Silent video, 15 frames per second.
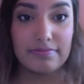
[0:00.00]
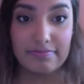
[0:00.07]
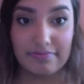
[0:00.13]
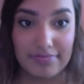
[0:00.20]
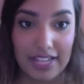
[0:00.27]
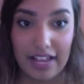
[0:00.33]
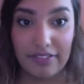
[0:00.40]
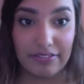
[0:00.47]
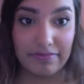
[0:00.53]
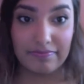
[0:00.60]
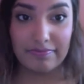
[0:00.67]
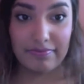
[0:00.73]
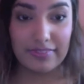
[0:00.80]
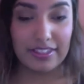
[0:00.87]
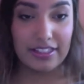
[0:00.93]
down
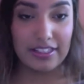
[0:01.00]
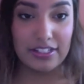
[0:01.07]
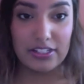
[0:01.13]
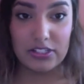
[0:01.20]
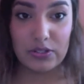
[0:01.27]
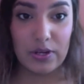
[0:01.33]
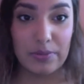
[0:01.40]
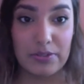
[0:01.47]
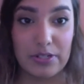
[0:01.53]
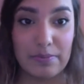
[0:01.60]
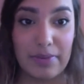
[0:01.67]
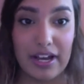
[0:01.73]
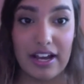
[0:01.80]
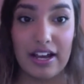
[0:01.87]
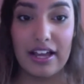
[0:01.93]
in the description
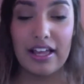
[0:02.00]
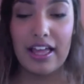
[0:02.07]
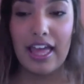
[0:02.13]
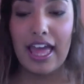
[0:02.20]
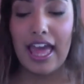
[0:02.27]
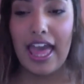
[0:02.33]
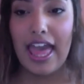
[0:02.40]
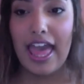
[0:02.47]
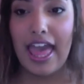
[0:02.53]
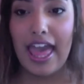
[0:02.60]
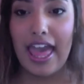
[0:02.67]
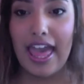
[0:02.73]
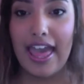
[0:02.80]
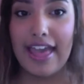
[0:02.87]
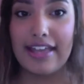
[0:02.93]
bar
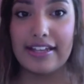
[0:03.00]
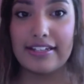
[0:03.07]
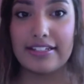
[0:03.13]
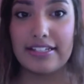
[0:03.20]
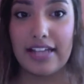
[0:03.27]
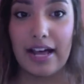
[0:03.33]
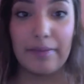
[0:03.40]
and I'll